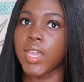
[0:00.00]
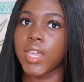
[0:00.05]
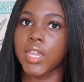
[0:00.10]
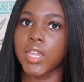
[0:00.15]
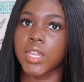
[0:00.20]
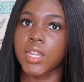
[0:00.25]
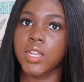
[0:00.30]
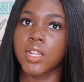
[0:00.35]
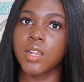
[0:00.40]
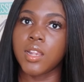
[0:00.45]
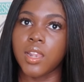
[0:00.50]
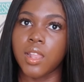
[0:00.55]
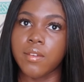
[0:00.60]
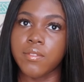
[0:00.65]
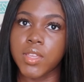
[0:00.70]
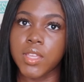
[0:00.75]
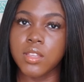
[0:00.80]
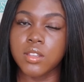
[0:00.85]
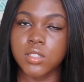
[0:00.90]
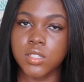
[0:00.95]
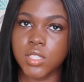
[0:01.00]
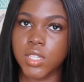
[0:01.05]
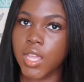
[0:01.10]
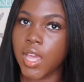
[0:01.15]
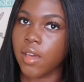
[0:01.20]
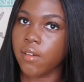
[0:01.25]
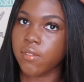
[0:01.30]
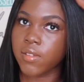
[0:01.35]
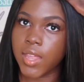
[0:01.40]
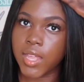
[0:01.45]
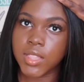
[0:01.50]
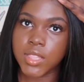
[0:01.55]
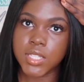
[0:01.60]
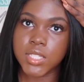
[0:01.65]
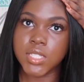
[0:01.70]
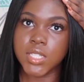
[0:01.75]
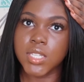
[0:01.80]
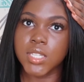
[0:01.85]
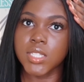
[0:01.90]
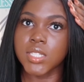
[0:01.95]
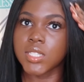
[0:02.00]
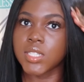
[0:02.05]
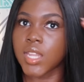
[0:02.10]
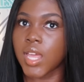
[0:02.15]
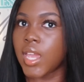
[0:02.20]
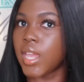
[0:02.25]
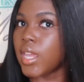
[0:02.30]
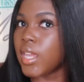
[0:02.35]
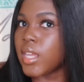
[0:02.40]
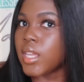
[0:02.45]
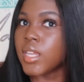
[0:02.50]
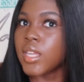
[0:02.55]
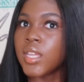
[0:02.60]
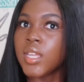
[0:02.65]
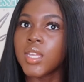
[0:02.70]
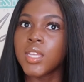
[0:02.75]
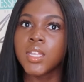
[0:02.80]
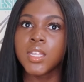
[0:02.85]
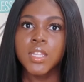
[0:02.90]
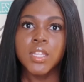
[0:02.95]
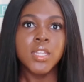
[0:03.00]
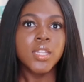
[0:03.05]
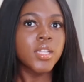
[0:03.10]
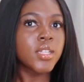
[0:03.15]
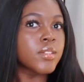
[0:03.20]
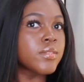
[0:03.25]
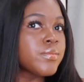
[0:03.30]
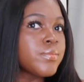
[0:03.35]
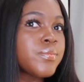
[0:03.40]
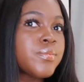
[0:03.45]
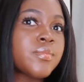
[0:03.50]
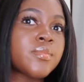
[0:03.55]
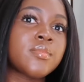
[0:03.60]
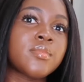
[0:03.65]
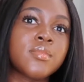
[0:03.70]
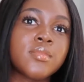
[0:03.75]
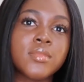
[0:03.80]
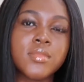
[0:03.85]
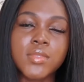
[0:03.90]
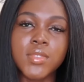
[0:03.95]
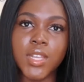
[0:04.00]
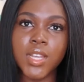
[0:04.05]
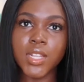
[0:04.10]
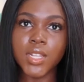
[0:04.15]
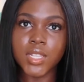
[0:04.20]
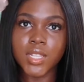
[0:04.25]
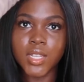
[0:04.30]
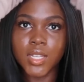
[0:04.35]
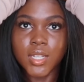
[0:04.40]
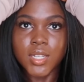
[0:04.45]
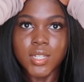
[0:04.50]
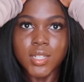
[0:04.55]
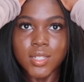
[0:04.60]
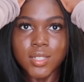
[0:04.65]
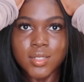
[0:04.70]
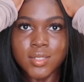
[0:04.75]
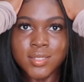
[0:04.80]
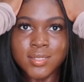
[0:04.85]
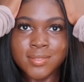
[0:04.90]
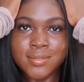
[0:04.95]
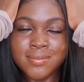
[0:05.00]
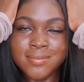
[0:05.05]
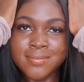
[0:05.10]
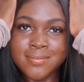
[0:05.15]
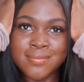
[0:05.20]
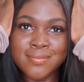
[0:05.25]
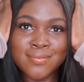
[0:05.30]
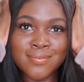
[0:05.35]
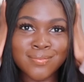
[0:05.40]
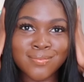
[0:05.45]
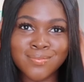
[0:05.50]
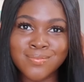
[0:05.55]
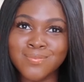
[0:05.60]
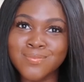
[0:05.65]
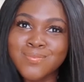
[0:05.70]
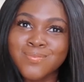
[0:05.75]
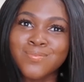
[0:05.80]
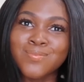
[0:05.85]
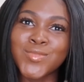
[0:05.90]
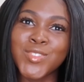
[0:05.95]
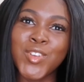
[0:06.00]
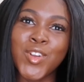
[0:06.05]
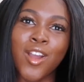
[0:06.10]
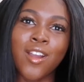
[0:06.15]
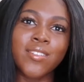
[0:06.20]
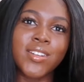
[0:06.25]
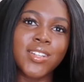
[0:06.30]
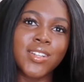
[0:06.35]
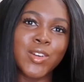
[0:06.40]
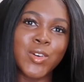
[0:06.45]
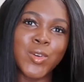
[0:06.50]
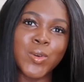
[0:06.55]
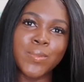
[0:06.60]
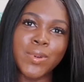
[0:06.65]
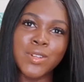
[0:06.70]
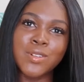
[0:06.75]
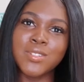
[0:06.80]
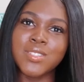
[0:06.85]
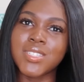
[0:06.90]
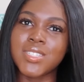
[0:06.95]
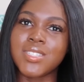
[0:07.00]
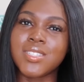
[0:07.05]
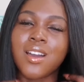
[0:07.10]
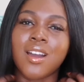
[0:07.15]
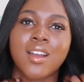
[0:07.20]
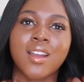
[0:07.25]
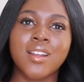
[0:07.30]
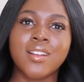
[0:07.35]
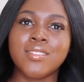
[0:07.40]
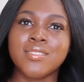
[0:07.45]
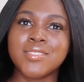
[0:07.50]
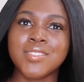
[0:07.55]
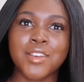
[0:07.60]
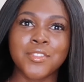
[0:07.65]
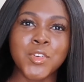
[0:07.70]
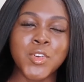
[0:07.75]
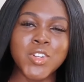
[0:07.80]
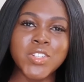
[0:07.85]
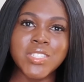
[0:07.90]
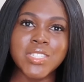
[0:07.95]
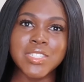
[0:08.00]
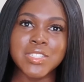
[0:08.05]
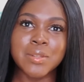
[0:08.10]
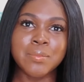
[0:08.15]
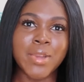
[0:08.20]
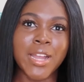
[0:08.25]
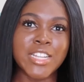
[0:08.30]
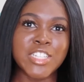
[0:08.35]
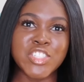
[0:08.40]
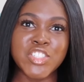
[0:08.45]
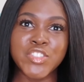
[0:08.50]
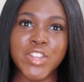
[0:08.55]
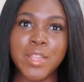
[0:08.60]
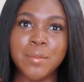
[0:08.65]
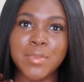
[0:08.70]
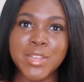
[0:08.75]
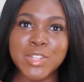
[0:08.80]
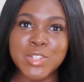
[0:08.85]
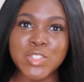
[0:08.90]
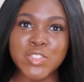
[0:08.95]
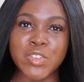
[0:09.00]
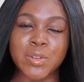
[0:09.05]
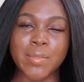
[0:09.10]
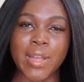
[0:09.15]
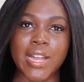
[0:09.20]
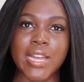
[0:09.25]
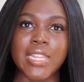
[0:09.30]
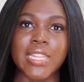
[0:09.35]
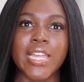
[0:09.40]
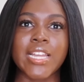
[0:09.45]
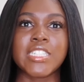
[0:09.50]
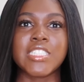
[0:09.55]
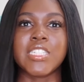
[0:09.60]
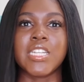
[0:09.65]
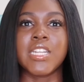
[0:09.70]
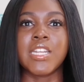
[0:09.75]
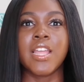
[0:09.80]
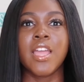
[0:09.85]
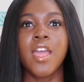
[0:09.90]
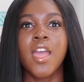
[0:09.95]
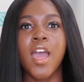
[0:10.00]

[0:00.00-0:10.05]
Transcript: and love it. You see how flat this is? Like, look. You already know who bundles these are. Of course, these are my straight bundles for my collection.